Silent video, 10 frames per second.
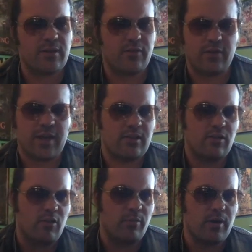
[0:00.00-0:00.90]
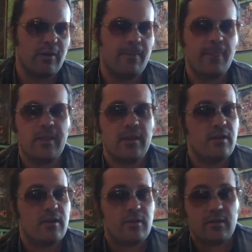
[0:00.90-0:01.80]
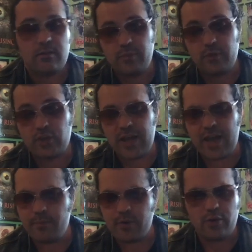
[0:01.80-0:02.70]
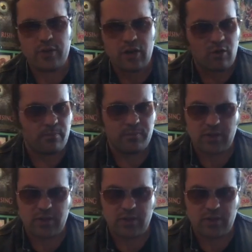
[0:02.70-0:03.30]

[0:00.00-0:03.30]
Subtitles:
I forget, though, but Richard Attenborough, you know,